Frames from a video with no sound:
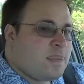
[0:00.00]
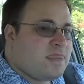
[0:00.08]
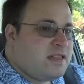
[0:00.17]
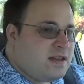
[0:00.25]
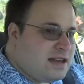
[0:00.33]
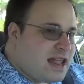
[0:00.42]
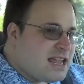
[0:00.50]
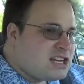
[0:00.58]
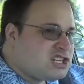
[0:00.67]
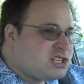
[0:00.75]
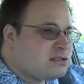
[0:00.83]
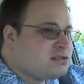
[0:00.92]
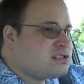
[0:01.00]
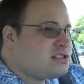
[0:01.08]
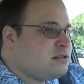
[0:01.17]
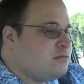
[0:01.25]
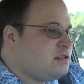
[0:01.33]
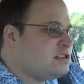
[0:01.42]
The nations
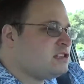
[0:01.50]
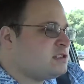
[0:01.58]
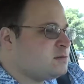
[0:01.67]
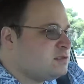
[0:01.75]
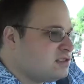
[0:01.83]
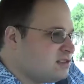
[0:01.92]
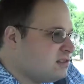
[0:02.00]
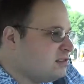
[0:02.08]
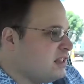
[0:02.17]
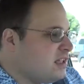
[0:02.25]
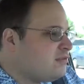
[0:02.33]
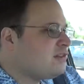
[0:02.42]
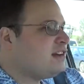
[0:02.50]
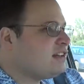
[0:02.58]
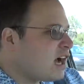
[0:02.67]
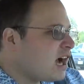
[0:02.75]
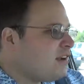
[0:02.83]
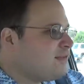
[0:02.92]
that we live and
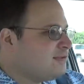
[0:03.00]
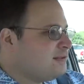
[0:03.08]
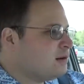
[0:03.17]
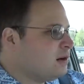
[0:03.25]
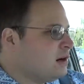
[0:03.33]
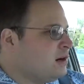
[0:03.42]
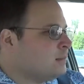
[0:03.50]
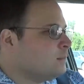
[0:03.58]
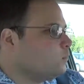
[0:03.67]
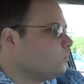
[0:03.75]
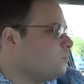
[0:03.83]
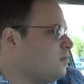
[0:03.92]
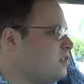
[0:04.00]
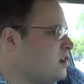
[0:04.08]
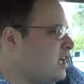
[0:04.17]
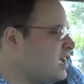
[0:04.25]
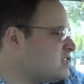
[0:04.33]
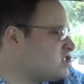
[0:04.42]
die for, the
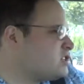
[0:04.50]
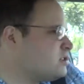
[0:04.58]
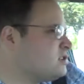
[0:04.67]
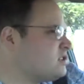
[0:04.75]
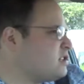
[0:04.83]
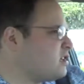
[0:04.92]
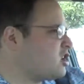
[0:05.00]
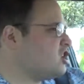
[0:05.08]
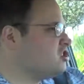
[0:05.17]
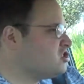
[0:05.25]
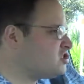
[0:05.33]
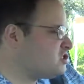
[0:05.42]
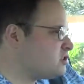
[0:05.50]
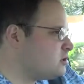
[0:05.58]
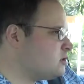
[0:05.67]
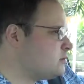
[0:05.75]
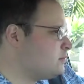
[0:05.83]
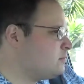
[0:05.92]
nations that
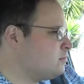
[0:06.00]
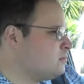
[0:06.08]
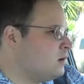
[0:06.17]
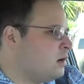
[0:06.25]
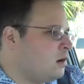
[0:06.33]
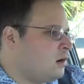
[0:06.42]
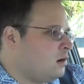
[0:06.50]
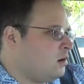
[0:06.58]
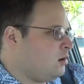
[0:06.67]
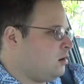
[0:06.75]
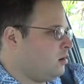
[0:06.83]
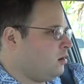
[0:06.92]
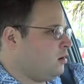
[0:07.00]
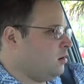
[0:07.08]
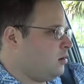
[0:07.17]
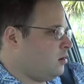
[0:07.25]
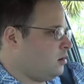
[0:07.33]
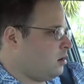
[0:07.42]
consume
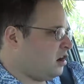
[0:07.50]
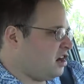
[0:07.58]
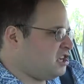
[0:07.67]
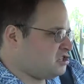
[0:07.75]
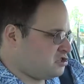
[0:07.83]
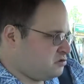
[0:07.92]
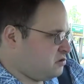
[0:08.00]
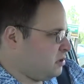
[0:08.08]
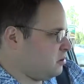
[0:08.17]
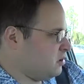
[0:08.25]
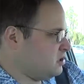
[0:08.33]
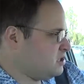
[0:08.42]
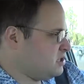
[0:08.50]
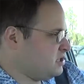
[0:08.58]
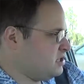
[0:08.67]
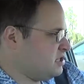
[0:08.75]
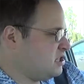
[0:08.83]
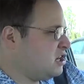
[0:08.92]
our history
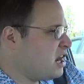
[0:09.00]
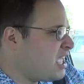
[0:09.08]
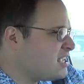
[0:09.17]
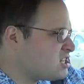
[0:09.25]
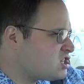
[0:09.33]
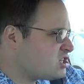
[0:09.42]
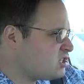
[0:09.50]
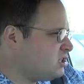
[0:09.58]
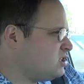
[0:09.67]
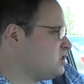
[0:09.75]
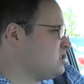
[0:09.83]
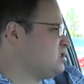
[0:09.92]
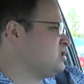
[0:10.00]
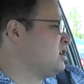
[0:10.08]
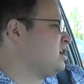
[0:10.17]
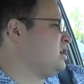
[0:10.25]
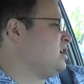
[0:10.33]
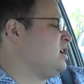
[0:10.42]
courses, the nations
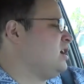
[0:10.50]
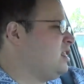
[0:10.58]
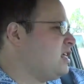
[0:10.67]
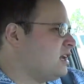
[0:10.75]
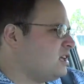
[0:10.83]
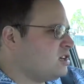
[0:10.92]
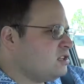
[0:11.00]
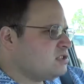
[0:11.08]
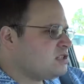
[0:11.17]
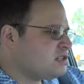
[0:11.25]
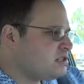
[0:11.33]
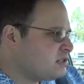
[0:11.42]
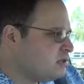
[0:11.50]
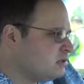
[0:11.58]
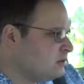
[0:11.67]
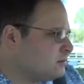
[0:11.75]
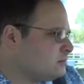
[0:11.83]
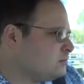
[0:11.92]
that
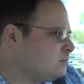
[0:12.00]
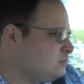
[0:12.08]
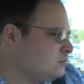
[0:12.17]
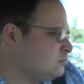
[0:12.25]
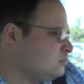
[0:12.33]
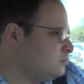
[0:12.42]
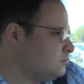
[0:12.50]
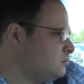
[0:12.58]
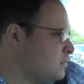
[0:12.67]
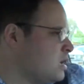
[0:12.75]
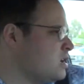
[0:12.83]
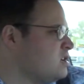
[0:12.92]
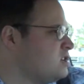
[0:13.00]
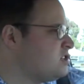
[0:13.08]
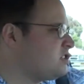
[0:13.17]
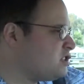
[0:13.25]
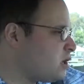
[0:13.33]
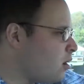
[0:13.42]
consume
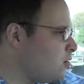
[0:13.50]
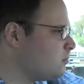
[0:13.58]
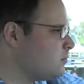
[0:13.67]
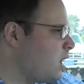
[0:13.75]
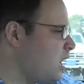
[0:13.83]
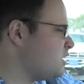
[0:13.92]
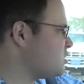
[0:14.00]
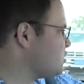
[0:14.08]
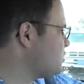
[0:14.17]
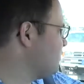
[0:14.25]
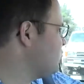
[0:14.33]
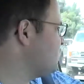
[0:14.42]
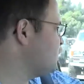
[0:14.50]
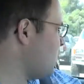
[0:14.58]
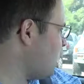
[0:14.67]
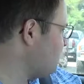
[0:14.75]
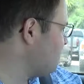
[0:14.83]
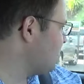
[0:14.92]
so much of the
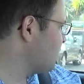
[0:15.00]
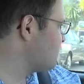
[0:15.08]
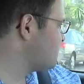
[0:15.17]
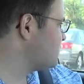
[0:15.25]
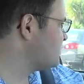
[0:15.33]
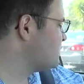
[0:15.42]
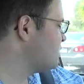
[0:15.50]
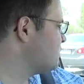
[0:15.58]
topics